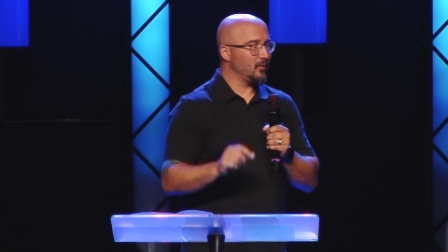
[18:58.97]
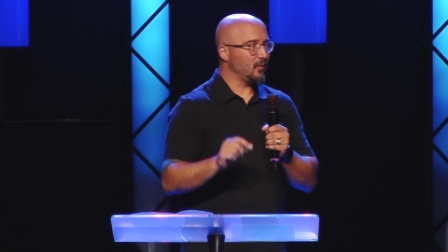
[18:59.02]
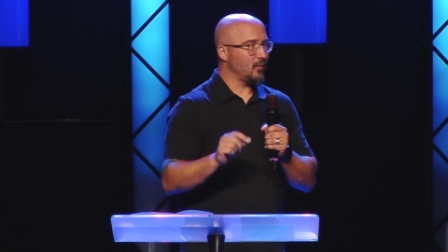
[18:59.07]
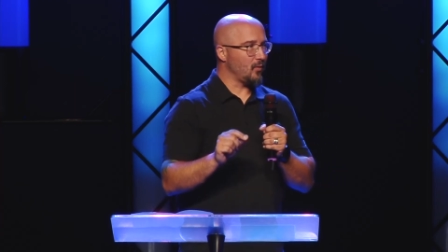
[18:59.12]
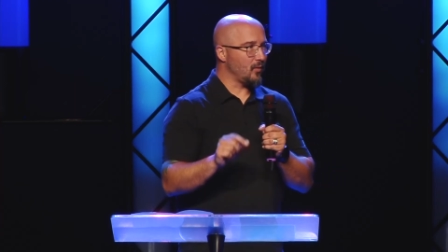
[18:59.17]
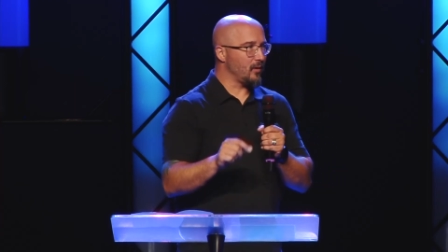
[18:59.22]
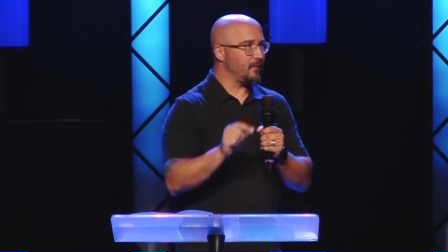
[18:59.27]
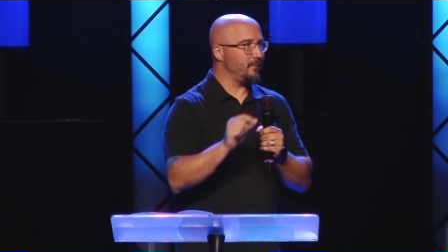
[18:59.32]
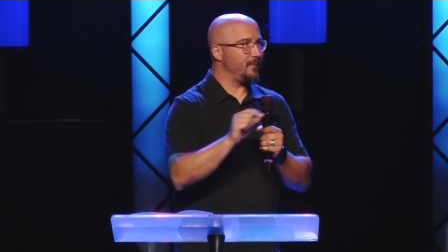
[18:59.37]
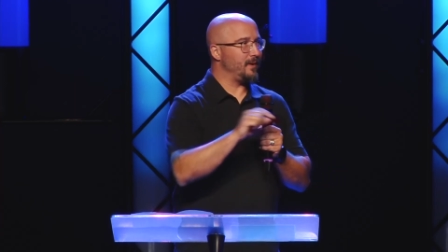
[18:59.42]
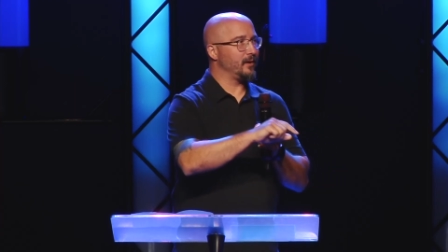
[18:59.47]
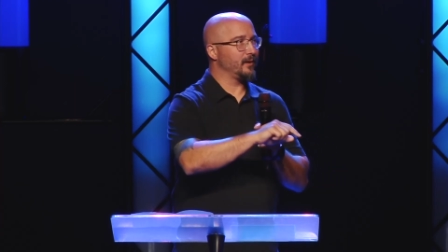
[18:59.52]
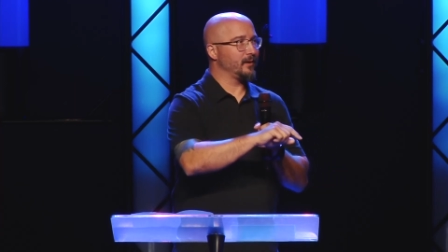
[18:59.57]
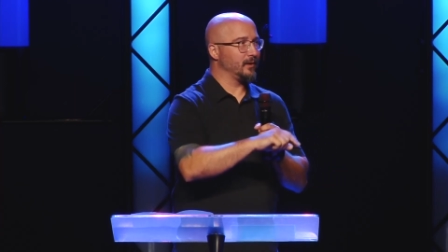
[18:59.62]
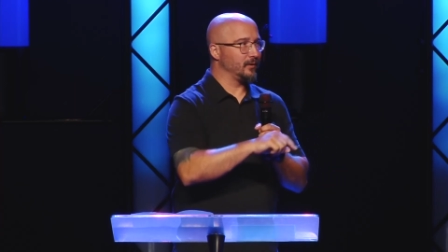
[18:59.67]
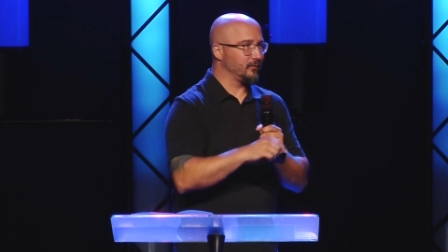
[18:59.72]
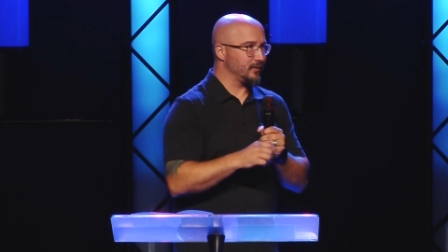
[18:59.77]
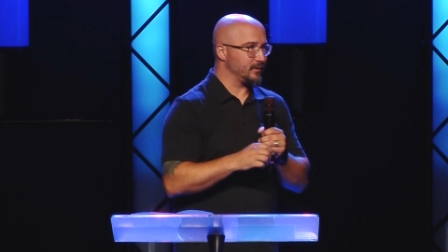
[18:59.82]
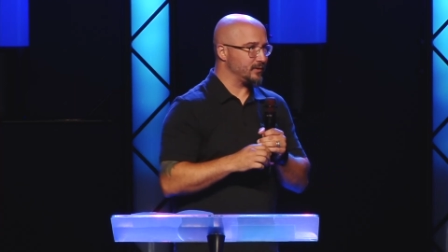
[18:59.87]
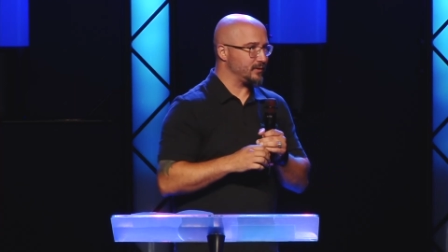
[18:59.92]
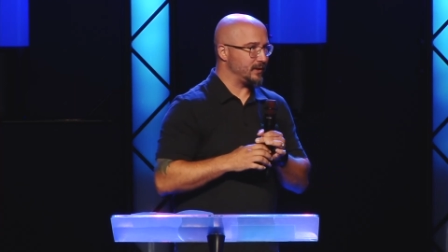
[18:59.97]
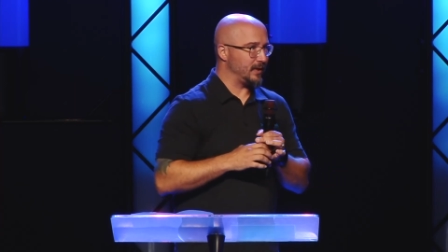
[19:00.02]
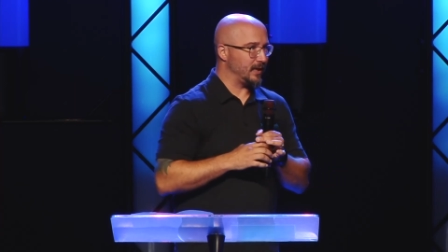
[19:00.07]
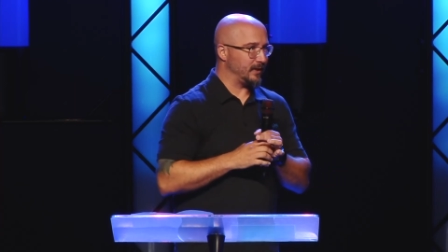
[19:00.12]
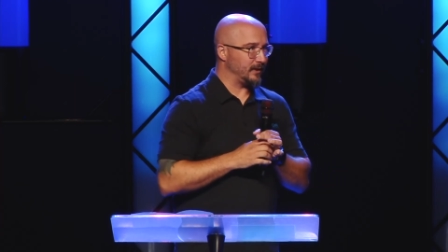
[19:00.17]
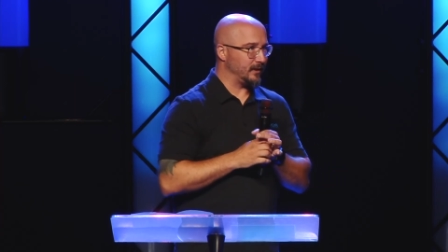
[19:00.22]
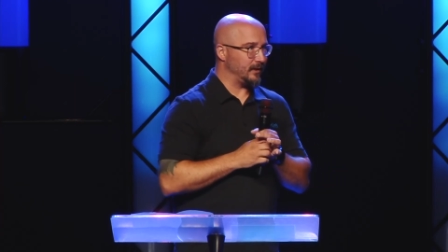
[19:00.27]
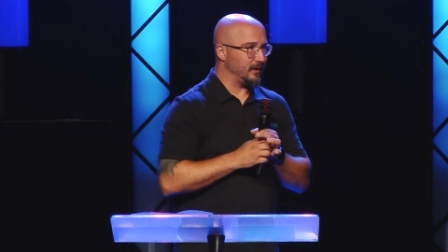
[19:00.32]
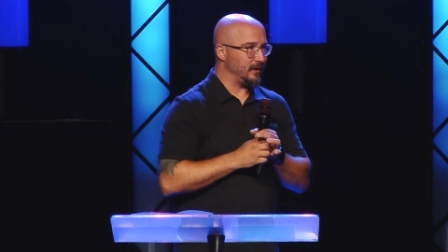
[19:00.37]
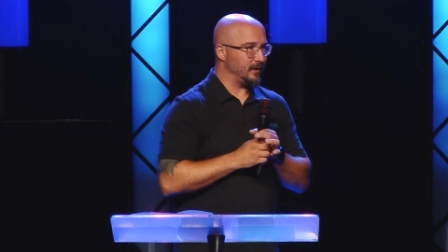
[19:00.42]
or American
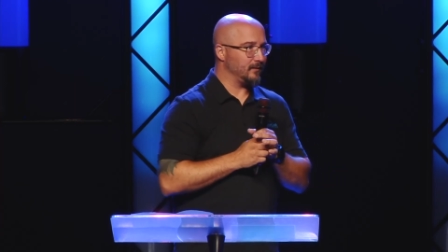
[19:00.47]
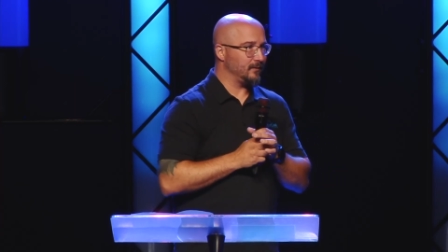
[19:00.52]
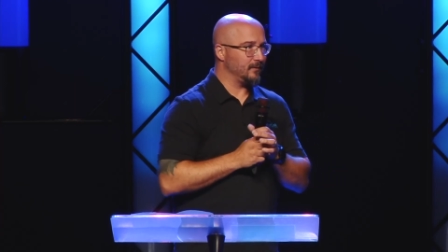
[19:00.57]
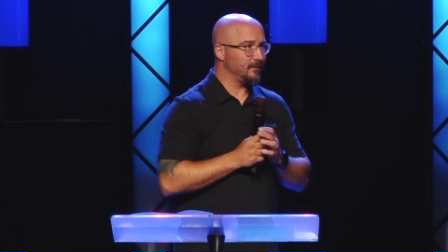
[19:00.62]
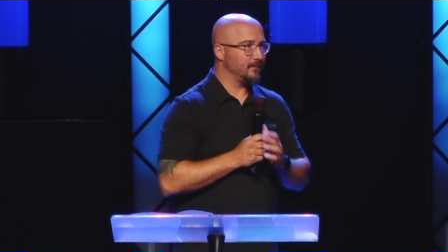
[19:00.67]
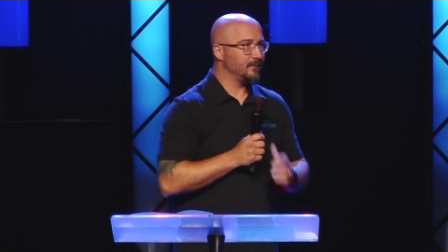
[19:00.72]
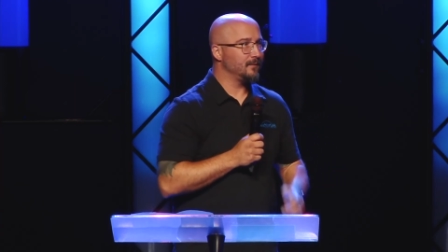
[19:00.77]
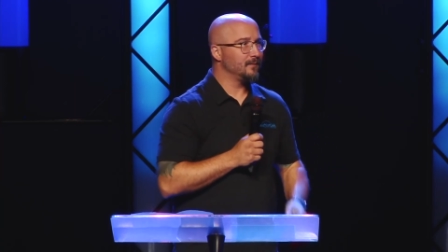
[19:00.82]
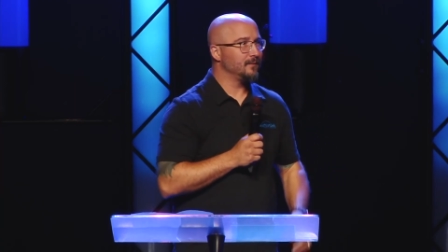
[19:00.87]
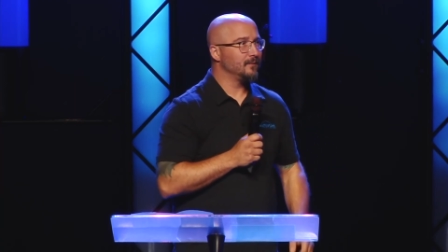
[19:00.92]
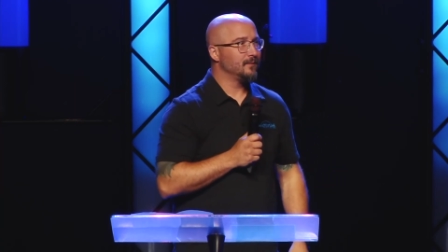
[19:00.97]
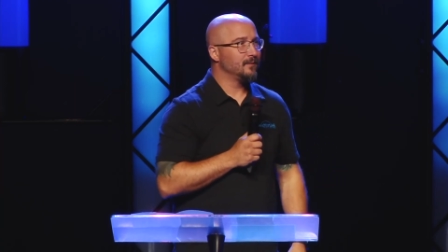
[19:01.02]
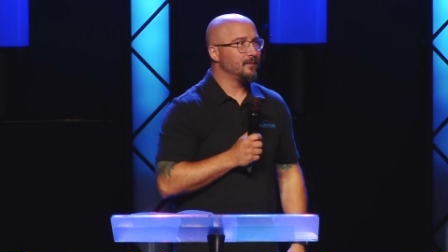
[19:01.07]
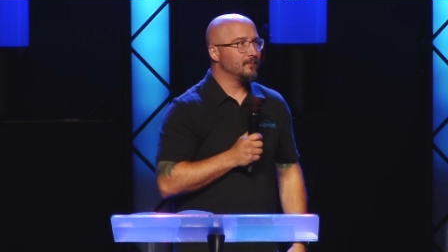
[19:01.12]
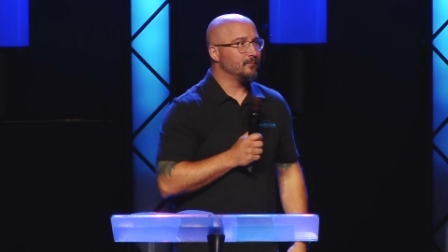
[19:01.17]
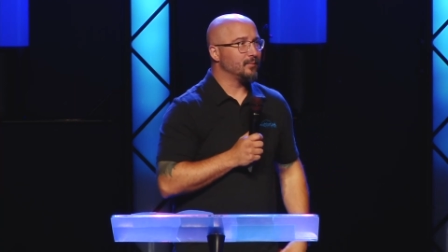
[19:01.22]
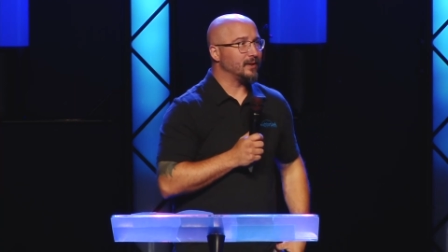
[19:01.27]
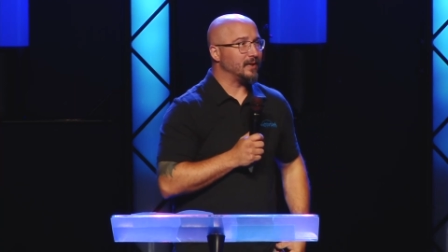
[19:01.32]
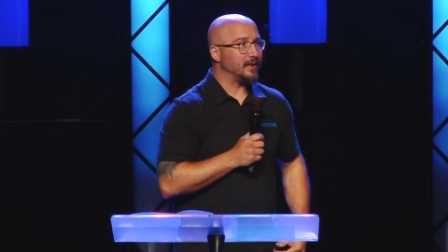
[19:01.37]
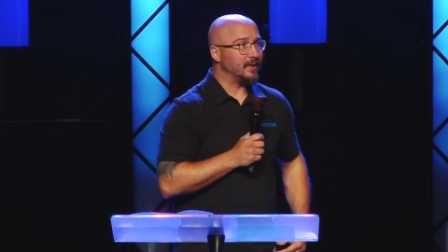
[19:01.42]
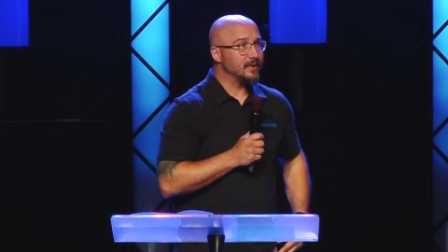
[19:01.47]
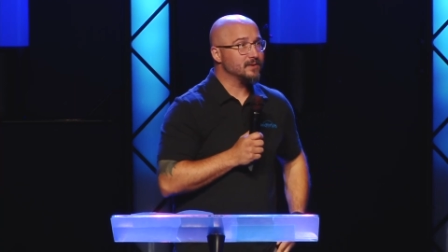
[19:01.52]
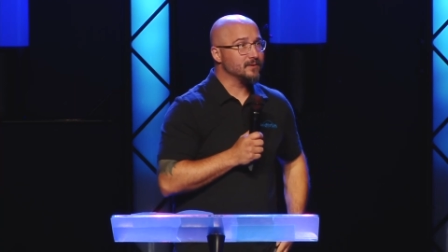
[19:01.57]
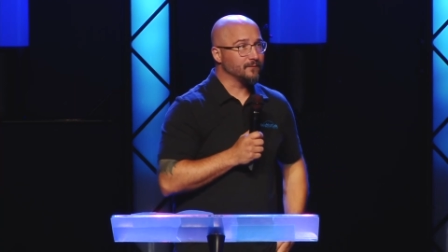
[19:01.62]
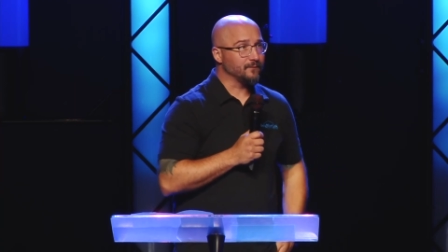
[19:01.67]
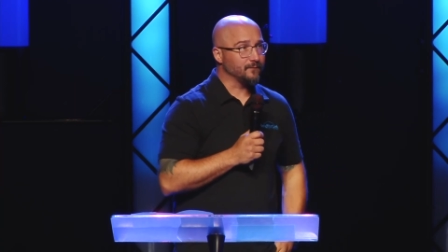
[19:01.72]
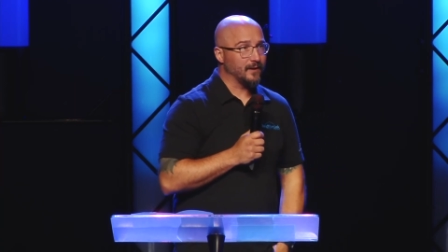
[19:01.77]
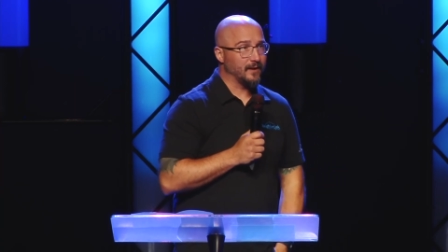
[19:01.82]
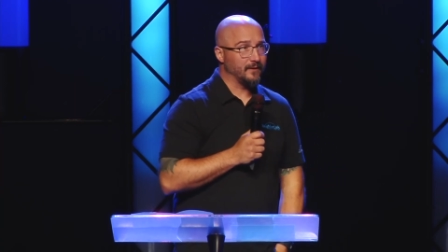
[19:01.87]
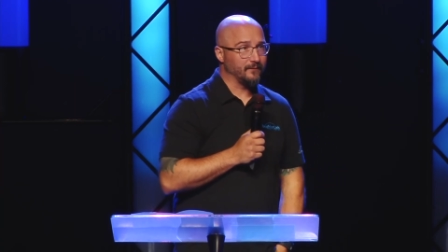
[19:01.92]
Christianity, but it is a
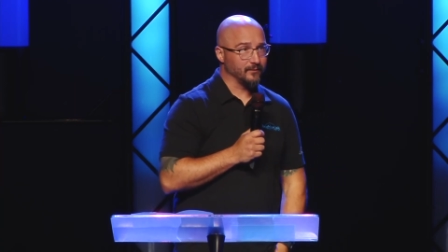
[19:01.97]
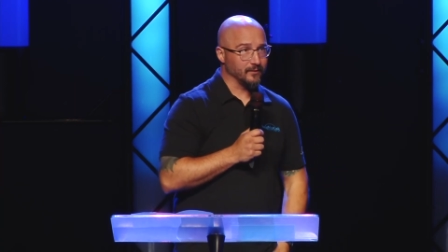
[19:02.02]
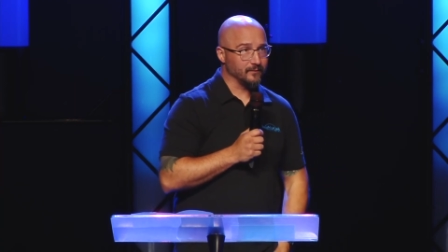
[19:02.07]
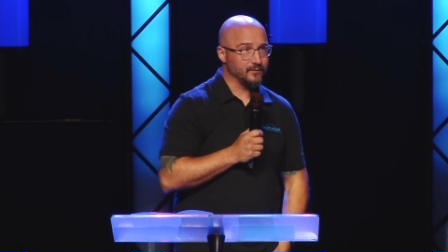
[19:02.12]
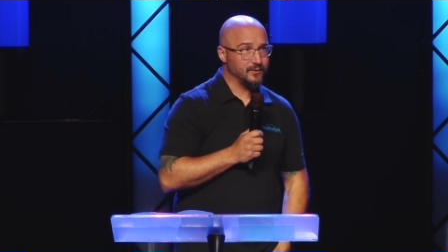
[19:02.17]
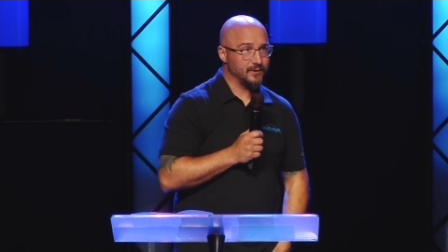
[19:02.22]
flavor of